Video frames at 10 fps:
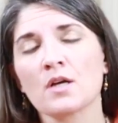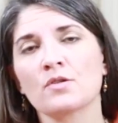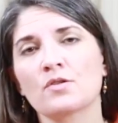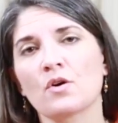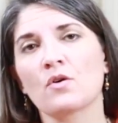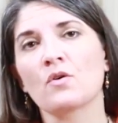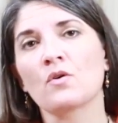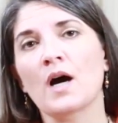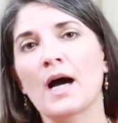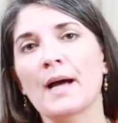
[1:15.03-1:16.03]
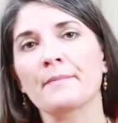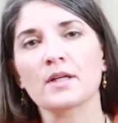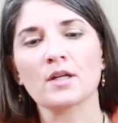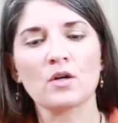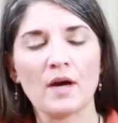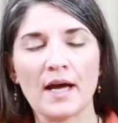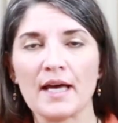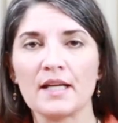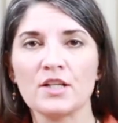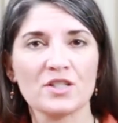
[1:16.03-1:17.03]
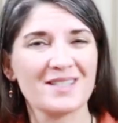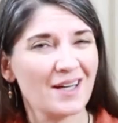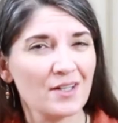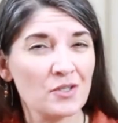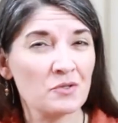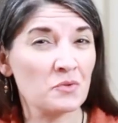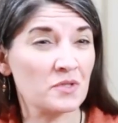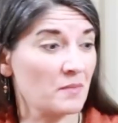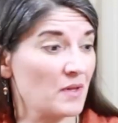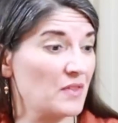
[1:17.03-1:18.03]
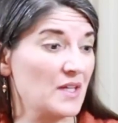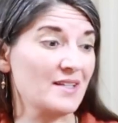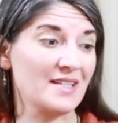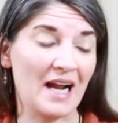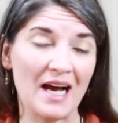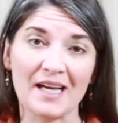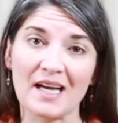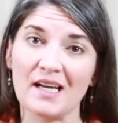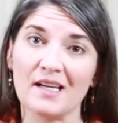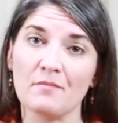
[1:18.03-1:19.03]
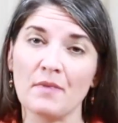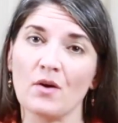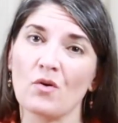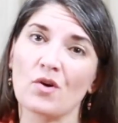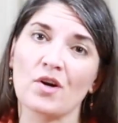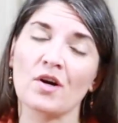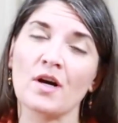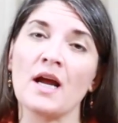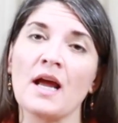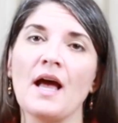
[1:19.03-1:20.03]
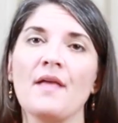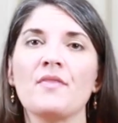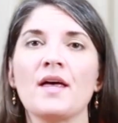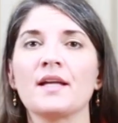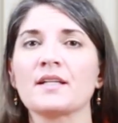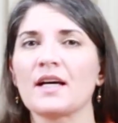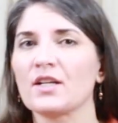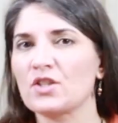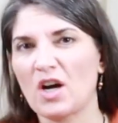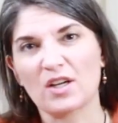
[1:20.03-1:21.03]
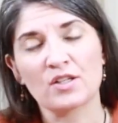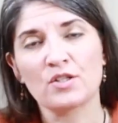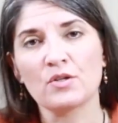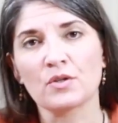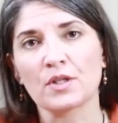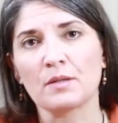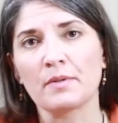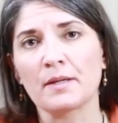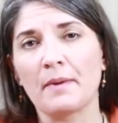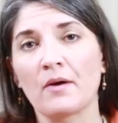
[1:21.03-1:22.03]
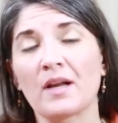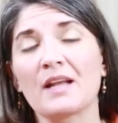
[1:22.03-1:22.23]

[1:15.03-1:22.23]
So I'm gonna go ahead and just tell you some of the things that I got in my order and then kind of talk to you a little bit about it.